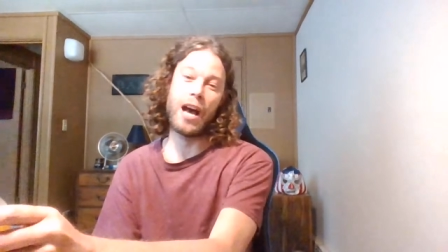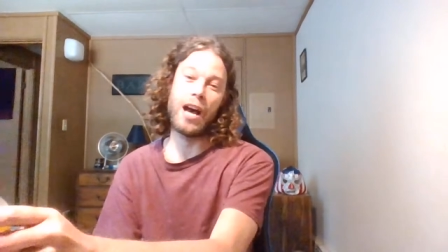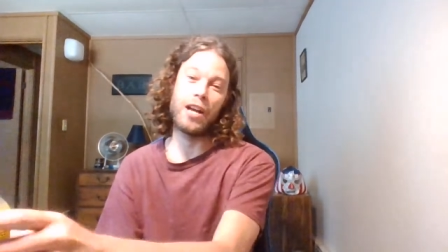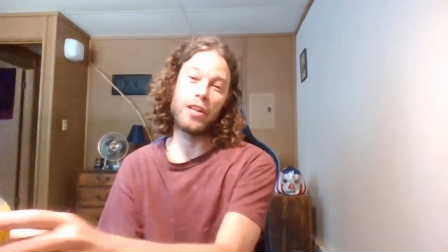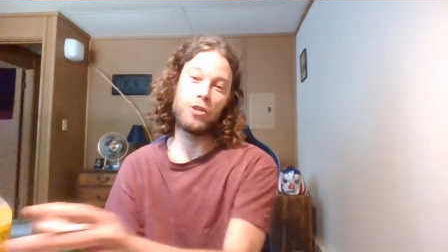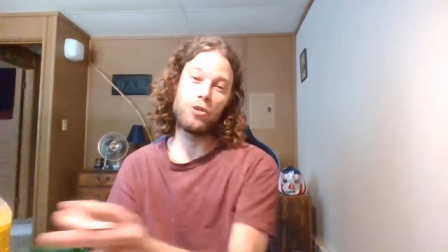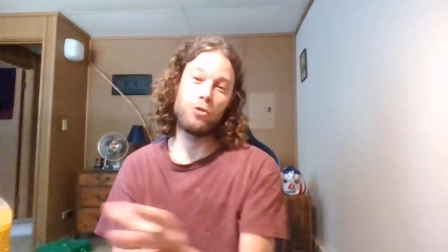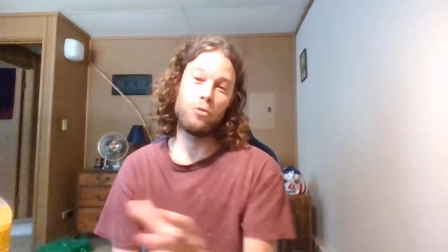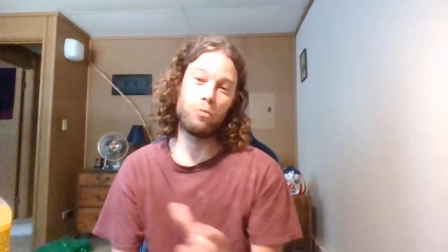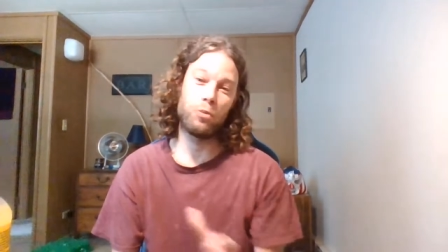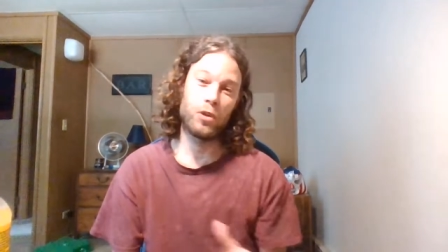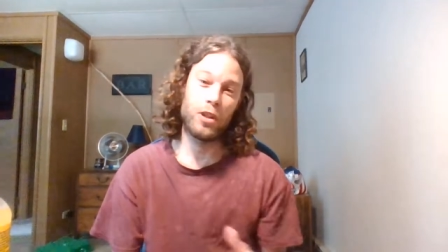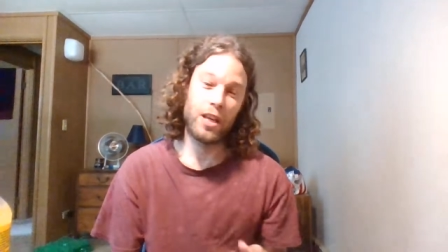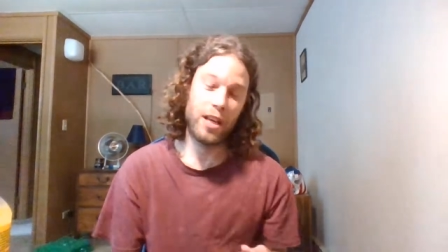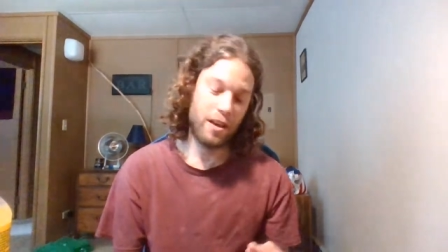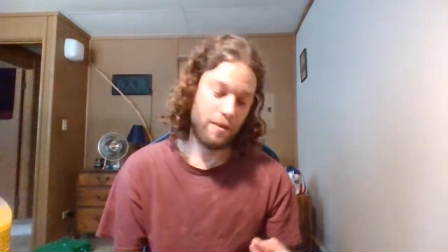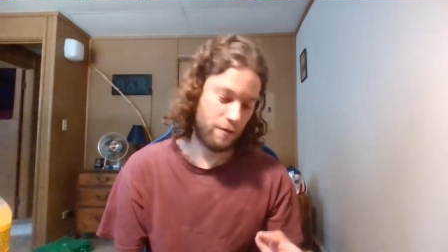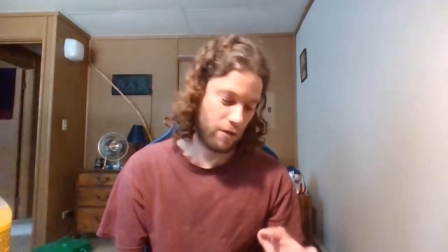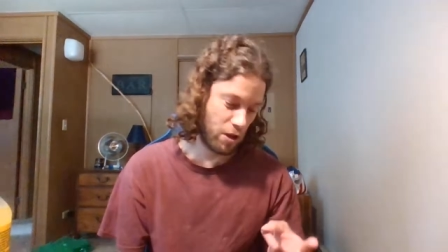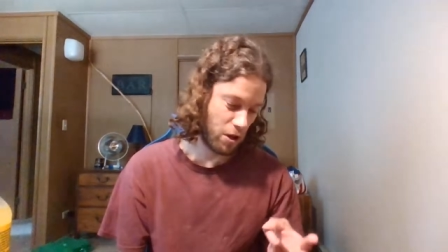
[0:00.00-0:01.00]
I do
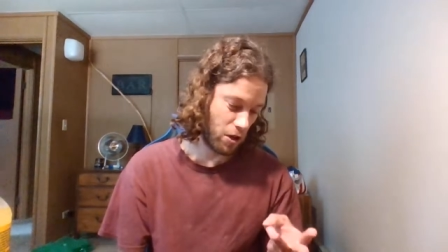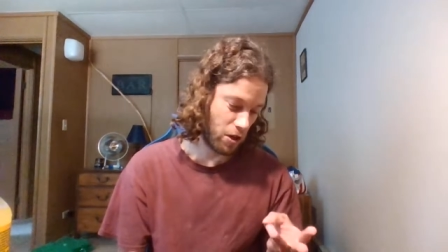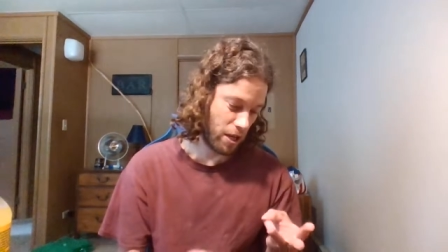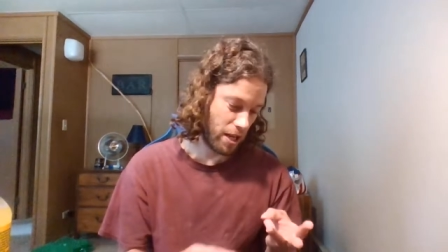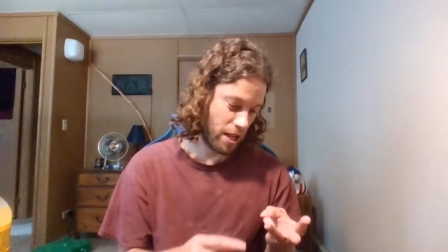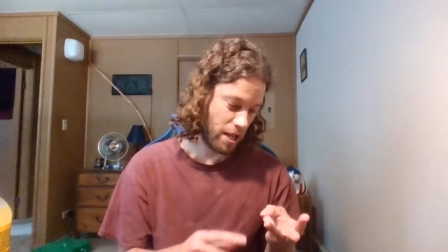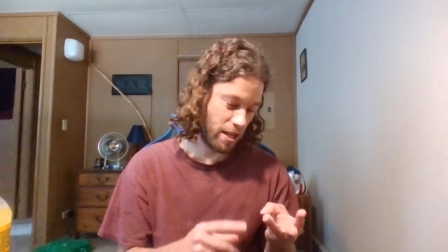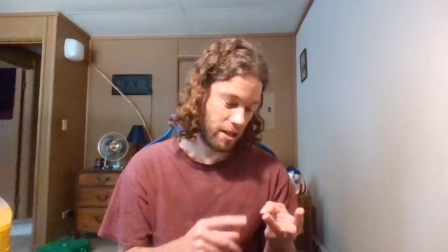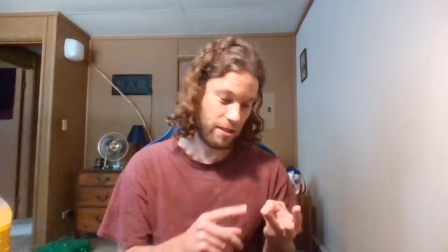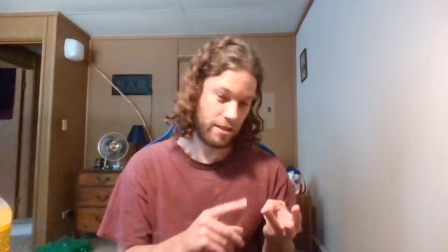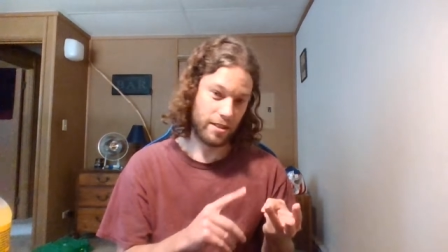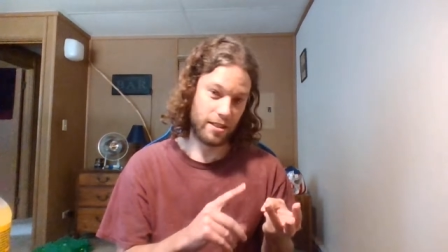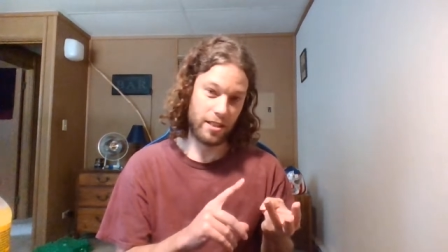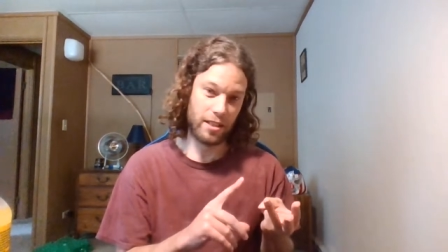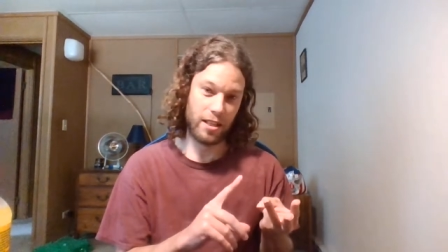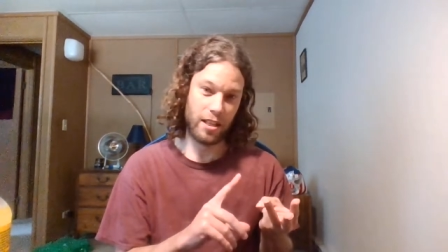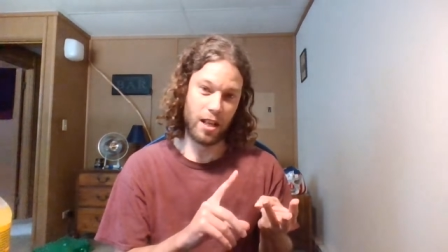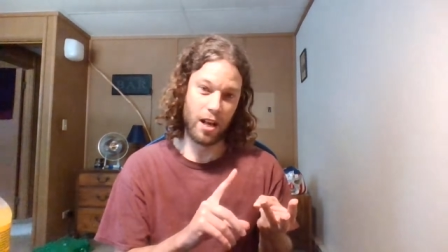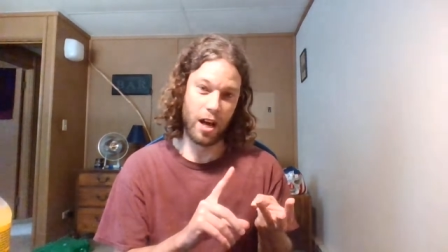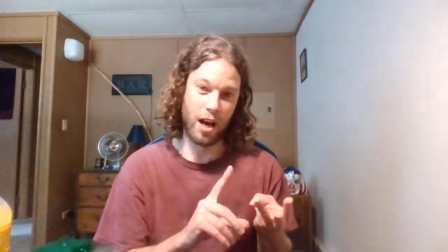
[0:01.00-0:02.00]
believe there is
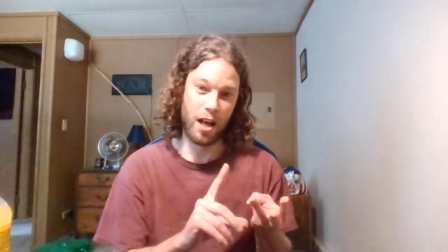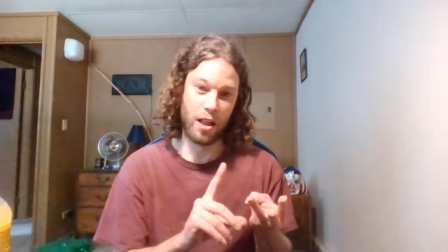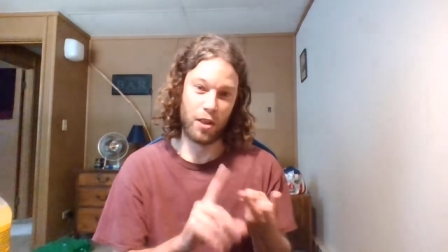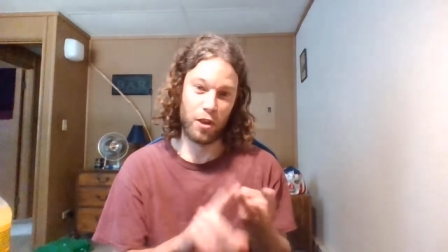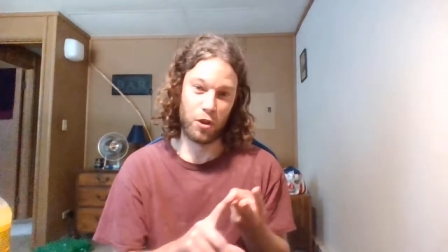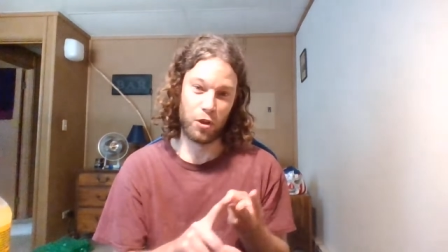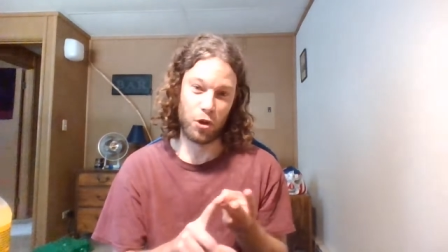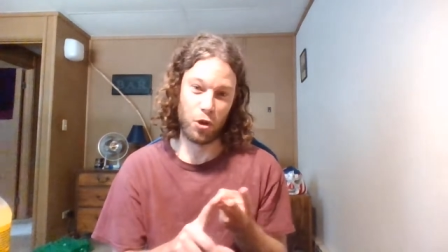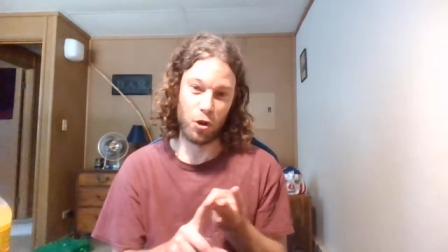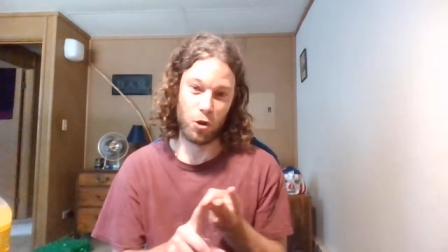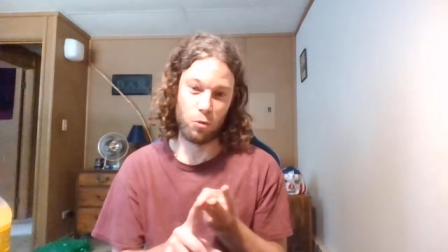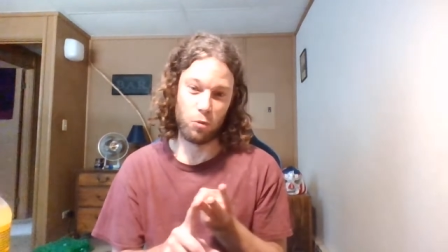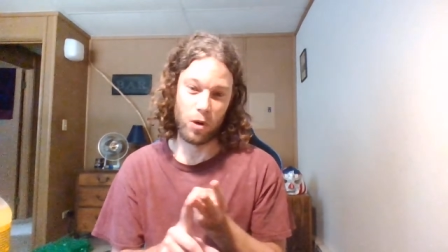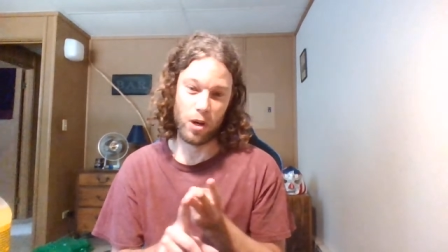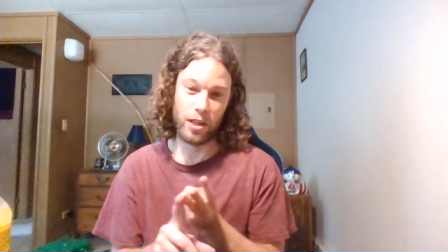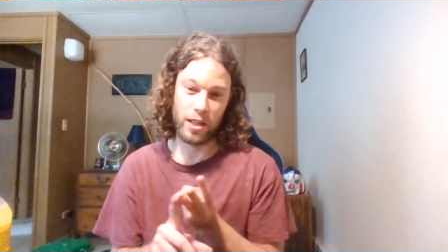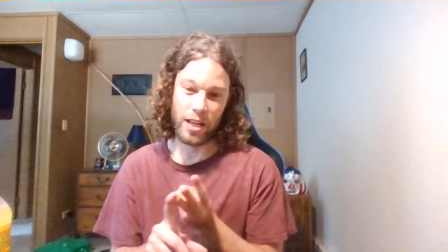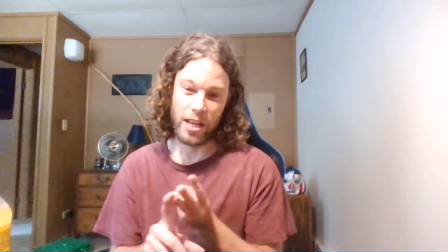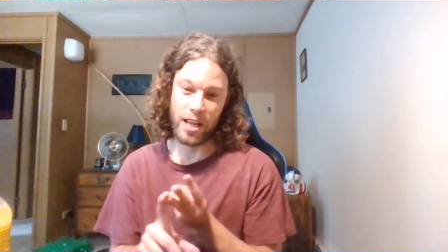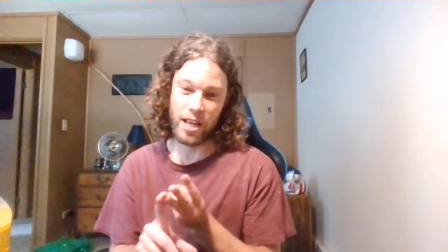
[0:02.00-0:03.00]
uh, the third
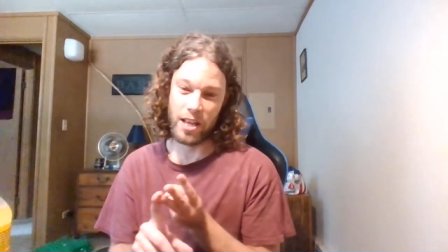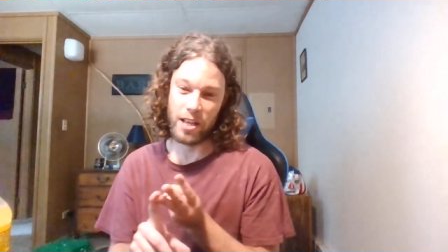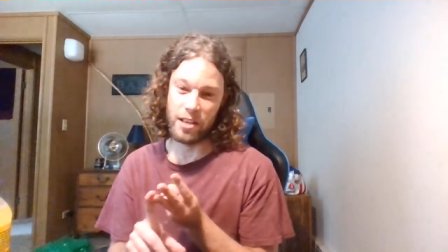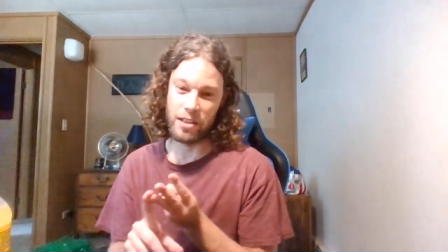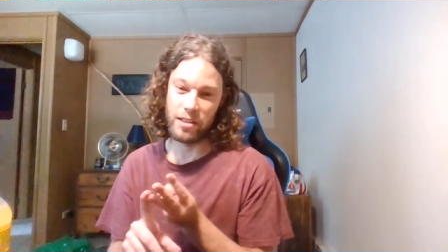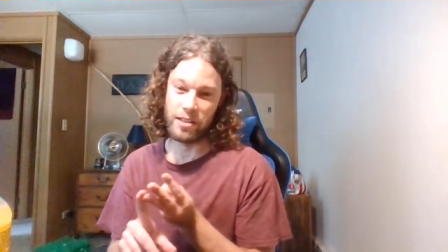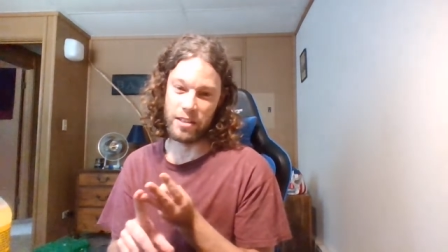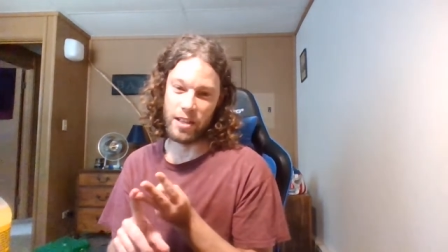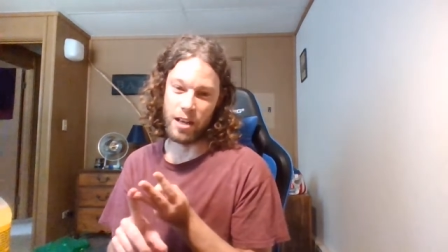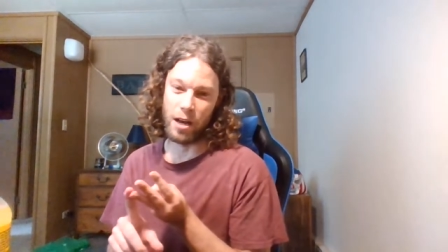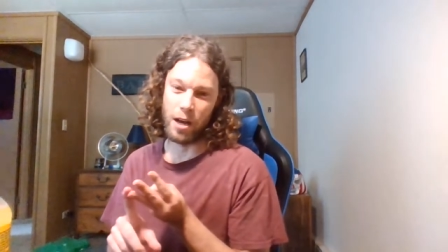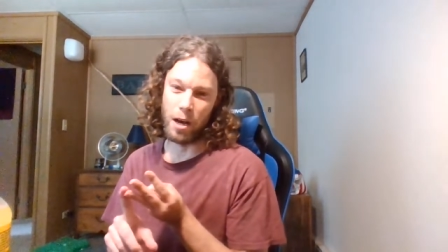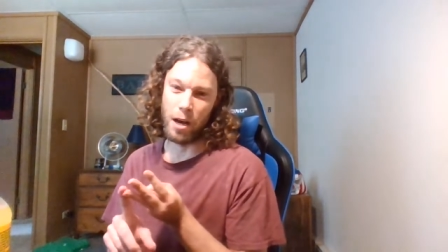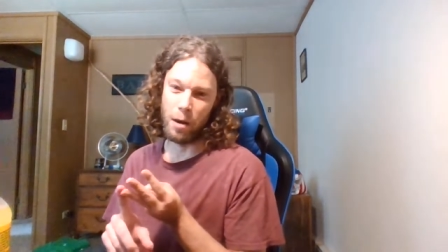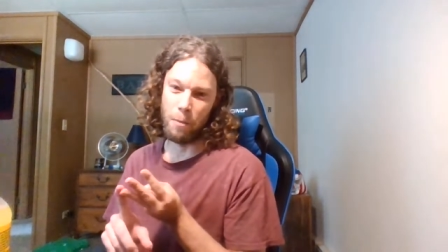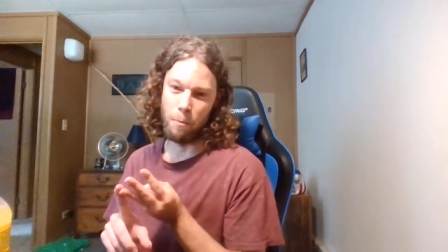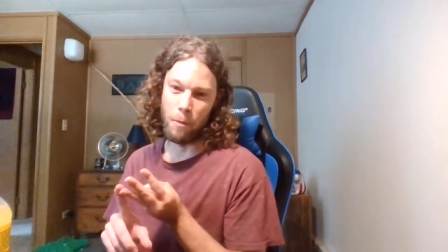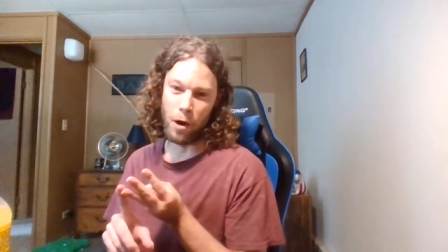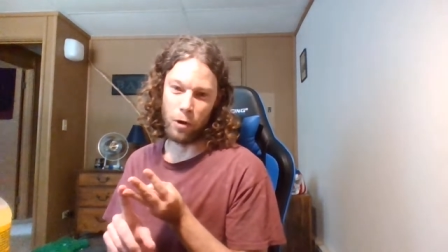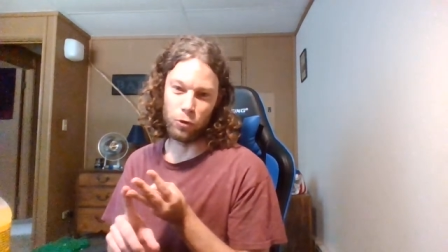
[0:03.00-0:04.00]
one is
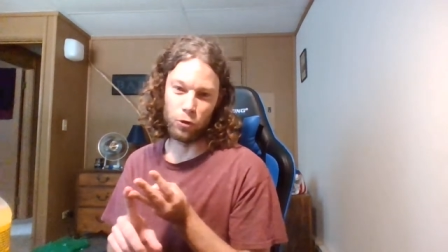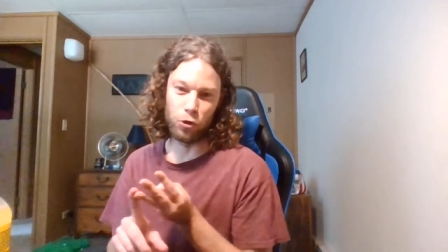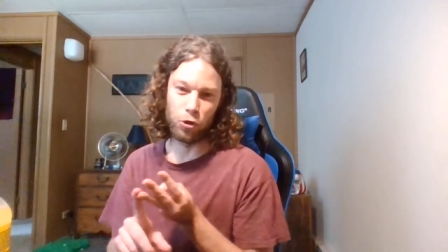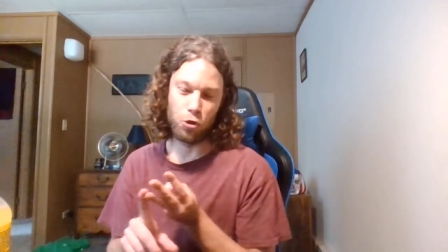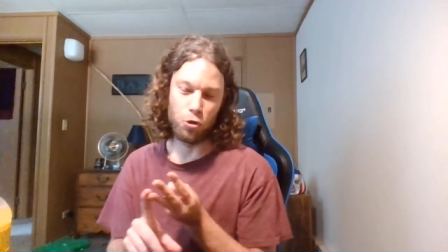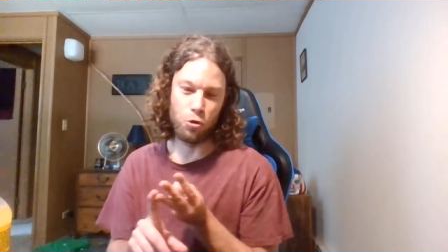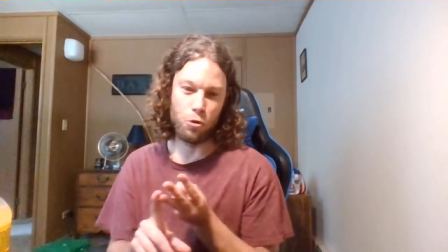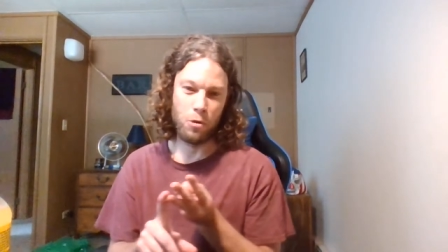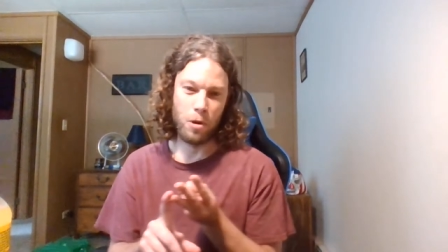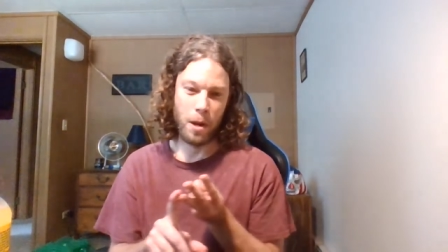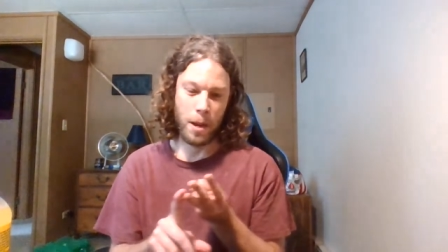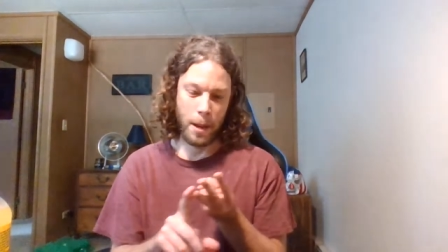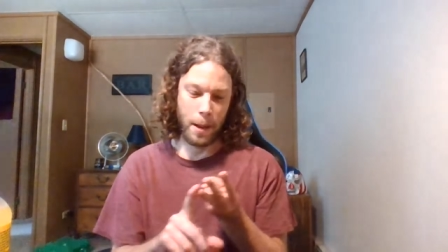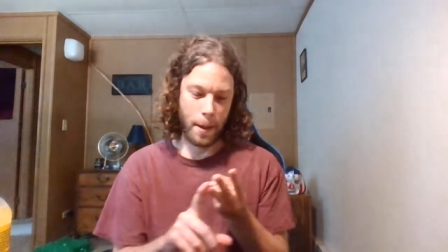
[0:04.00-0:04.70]
the Mountain Dew